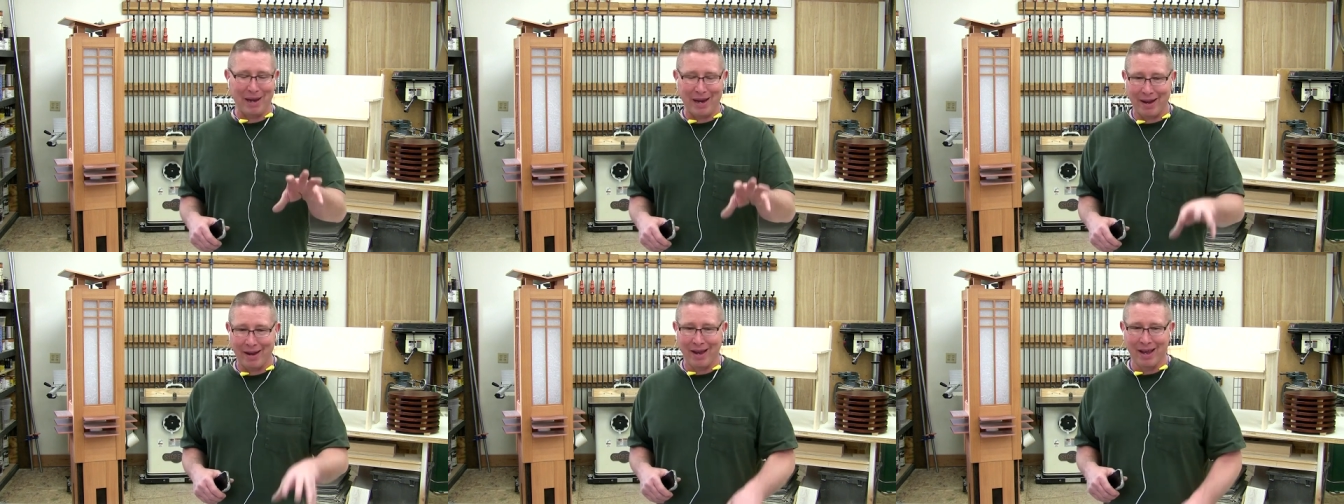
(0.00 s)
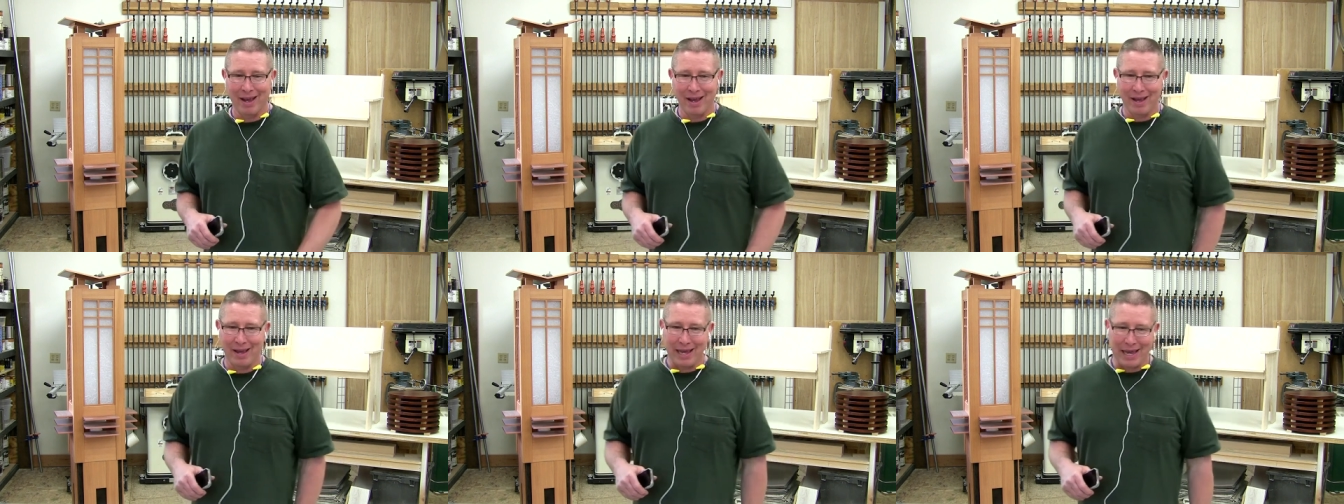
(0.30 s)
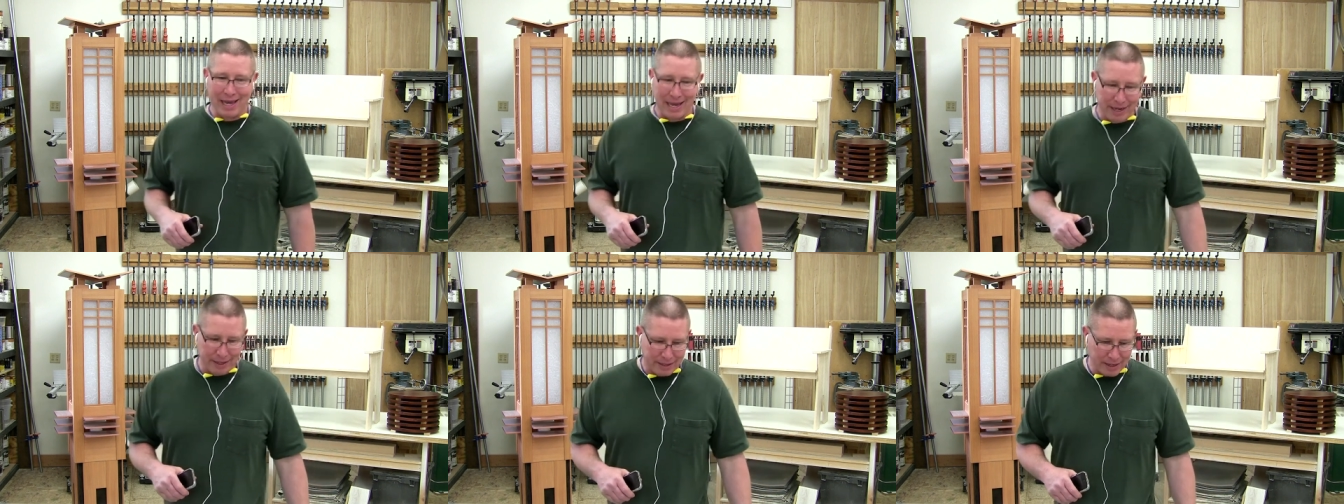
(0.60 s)
And,
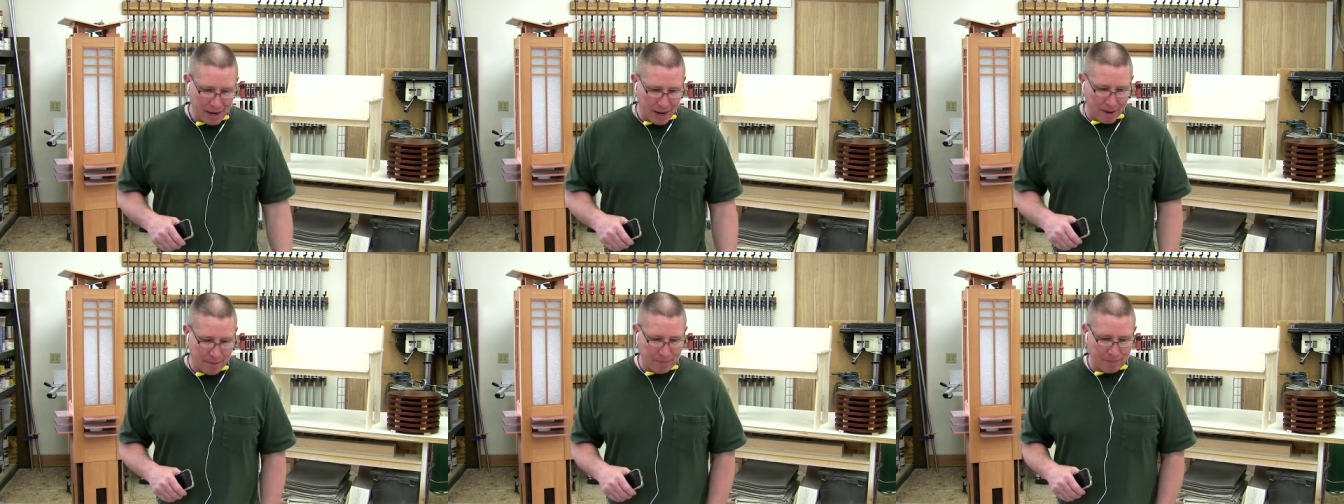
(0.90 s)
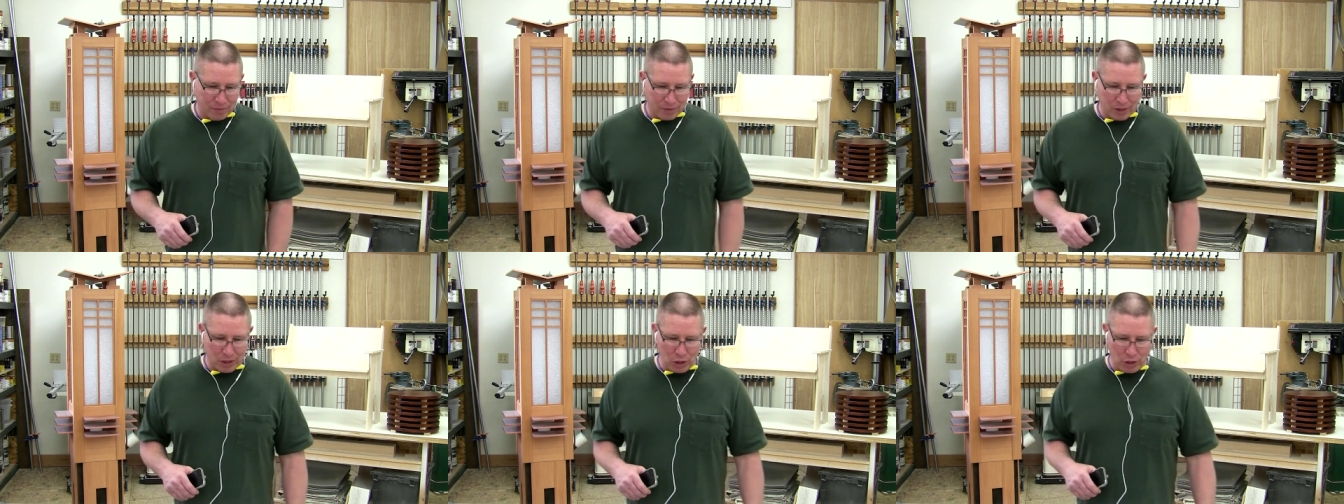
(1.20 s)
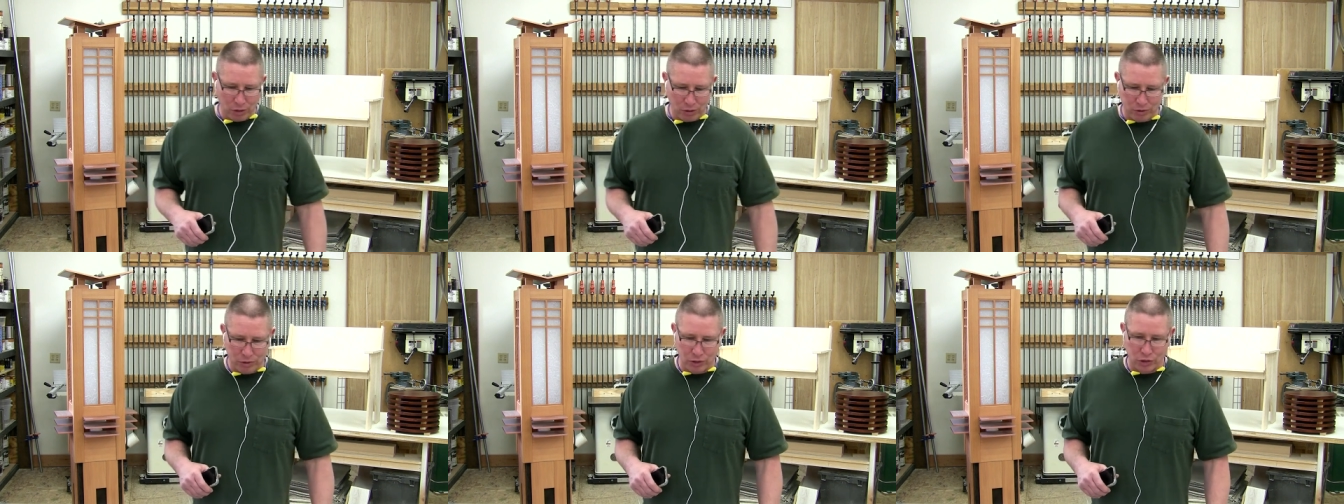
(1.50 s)
and, um, you
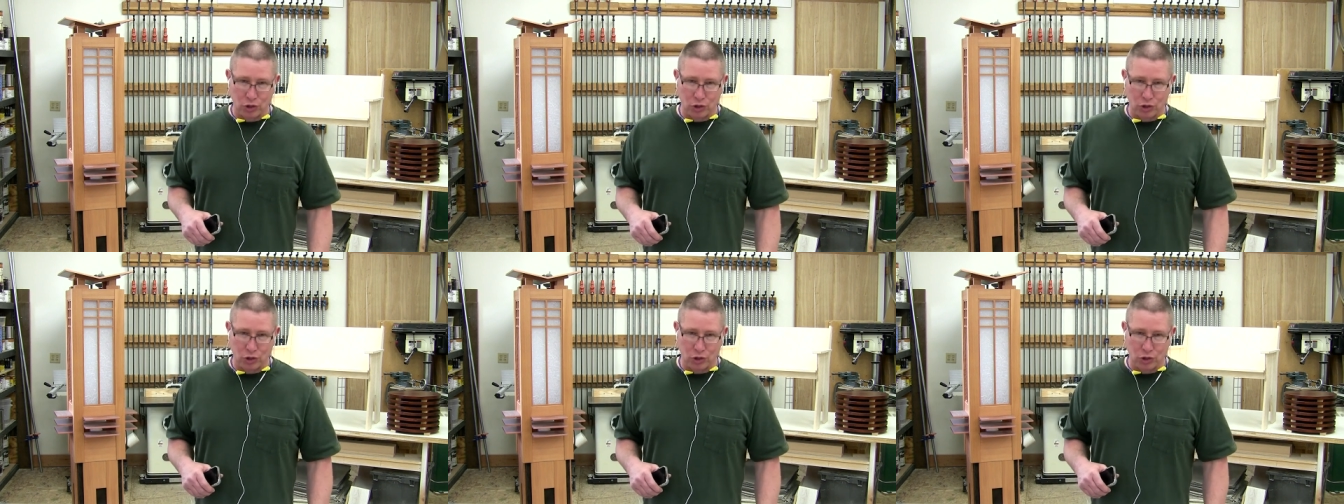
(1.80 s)
know,